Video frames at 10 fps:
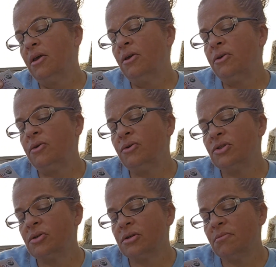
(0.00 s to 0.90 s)
Huge
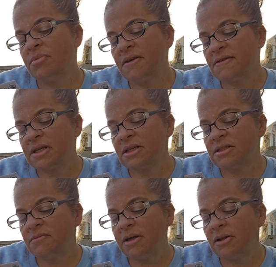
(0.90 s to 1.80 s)
golden beefsteak
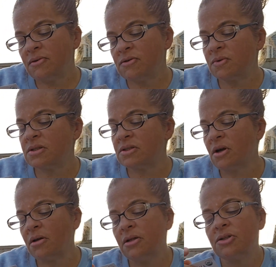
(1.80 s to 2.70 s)
tomatoes with
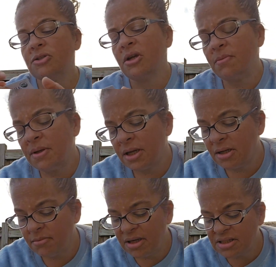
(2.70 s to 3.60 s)
scarlet striping and
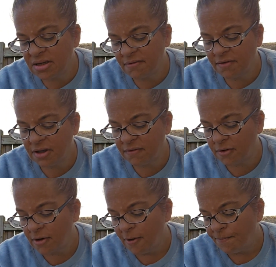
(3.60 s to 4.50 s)
amazing
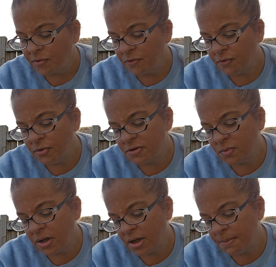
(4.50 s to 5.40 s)
flavor. Fruits
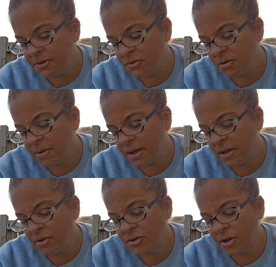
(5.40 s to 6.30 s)
weigh up to a
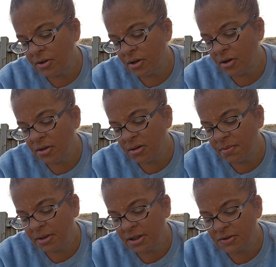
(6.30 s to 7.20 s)
pound on hardy
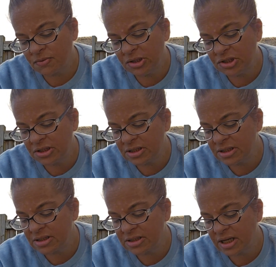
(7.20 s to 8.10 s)
plants reaching
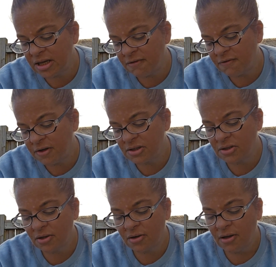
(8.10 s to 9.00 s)
6 to 8 feet
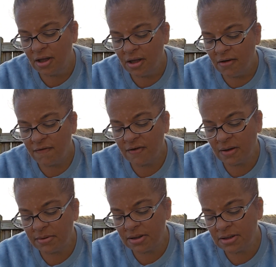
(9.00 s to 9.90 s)
tall.
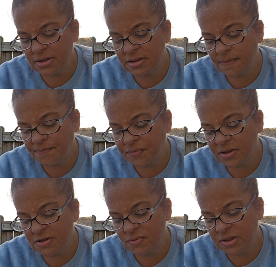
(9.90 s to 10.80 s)
Fabulous,
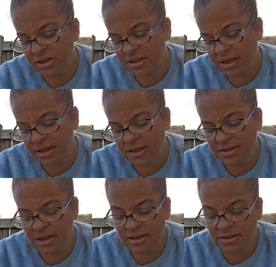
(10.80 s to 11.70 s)
sweet, tangy
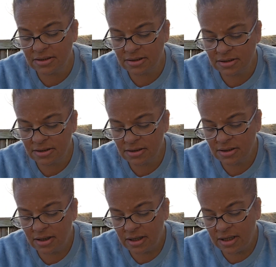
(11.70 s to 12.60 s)
taste.
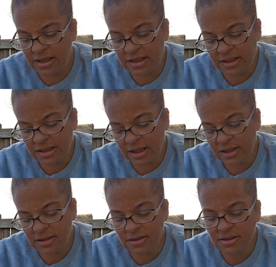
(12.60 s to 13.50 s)
80
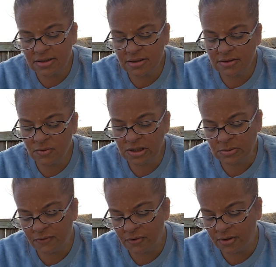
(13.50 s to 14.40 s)
days, 6 weeks
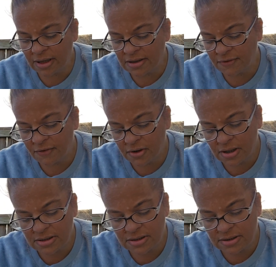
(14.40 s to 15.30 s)
before last
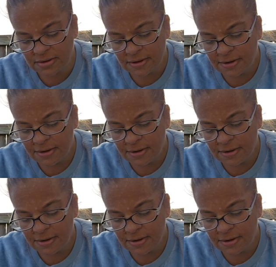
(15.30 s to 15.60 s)
frost.